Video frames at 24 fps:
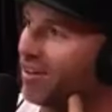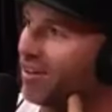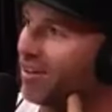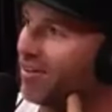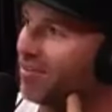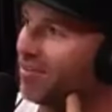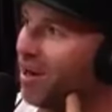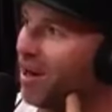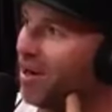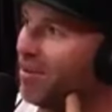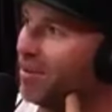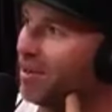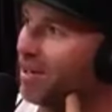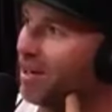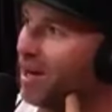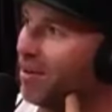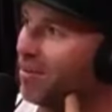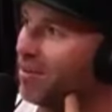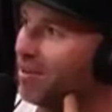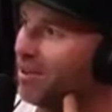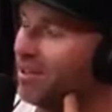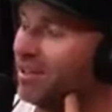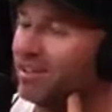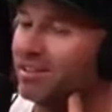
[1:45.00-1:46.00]
maybe a couple
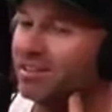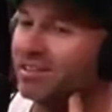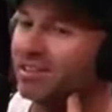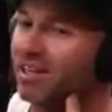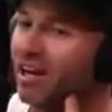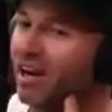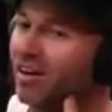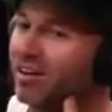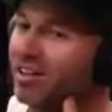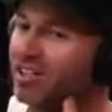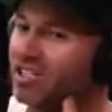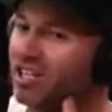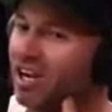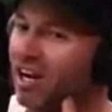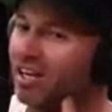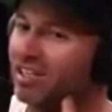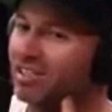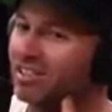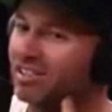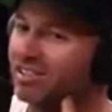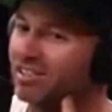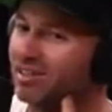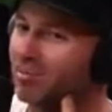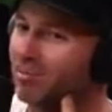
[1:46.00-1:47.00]
of years ago. He
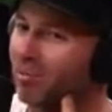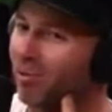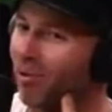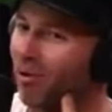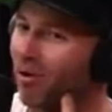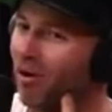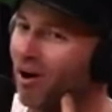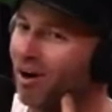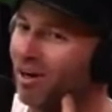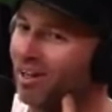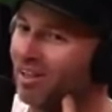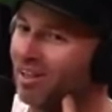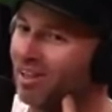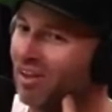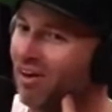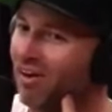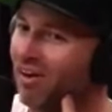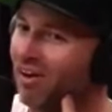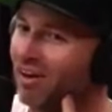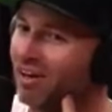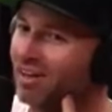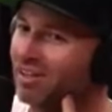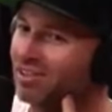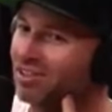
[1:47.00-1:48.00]
chases a pride of
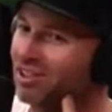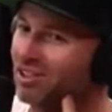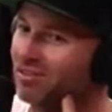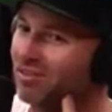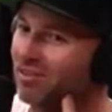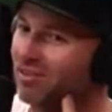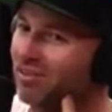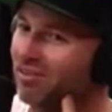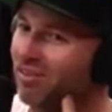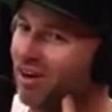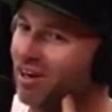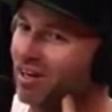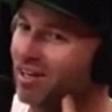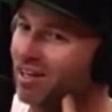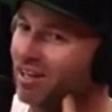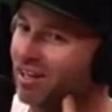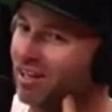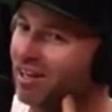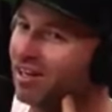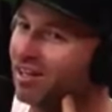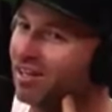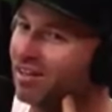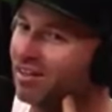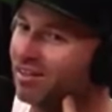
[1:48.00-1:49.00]
lions off a fucking
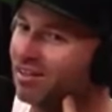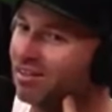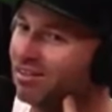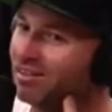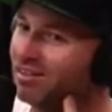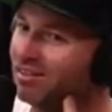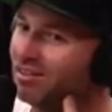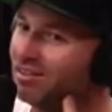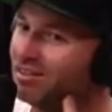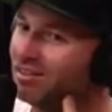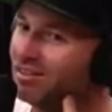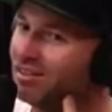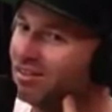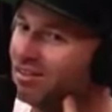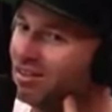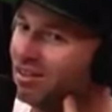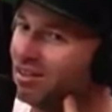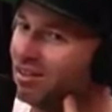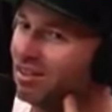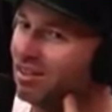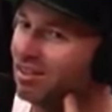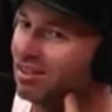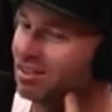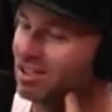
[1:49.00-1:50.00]
kill.
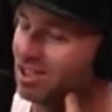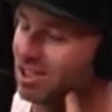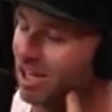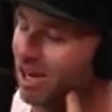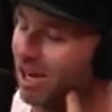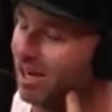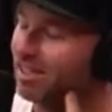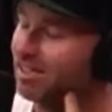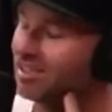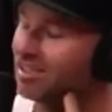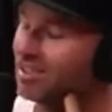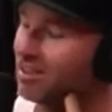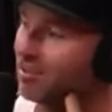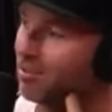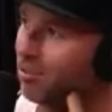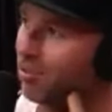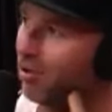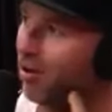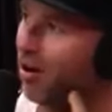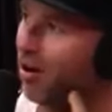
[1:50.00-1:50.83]
What? Chases a pride